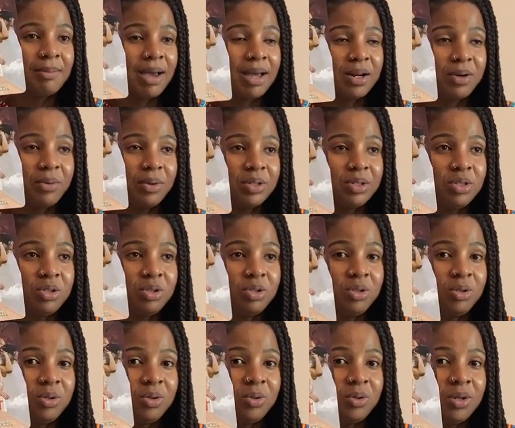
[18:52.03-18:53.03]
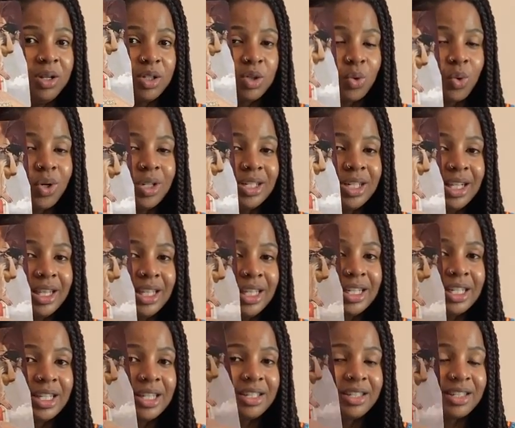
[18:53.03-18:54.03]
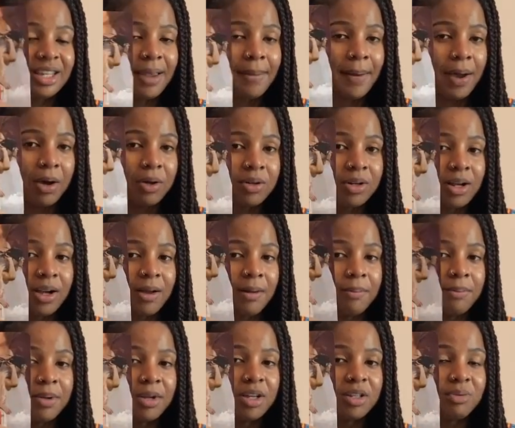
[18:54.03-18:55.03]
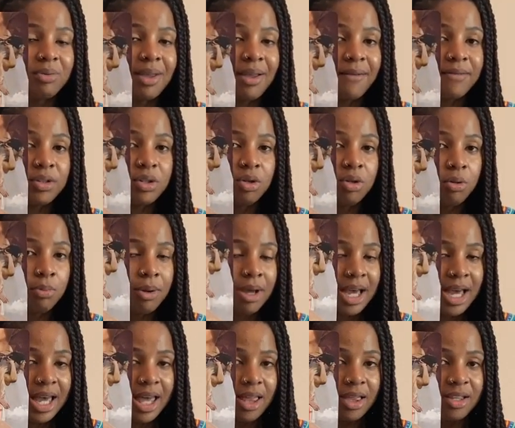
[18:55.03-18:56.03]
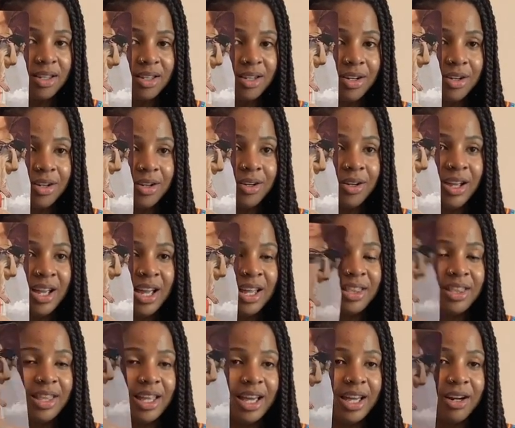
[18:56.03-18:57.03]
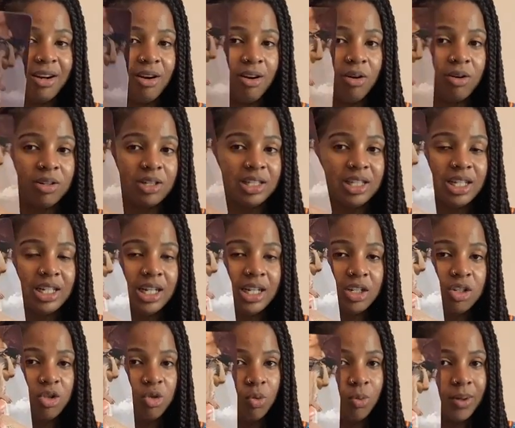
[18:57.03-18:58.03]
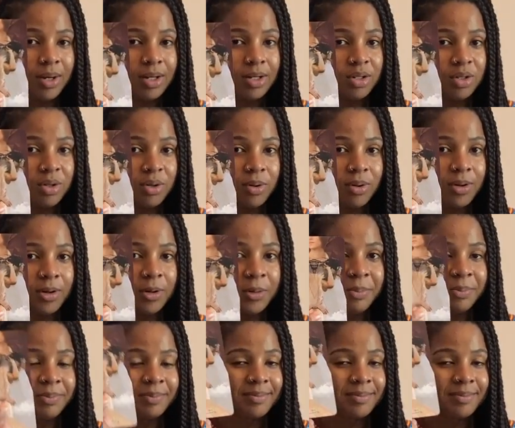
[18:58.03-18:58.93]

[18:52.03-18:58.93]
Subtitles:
matter what you do, it's going to lead to the same outcome, because we have two paths here that are leading to one door.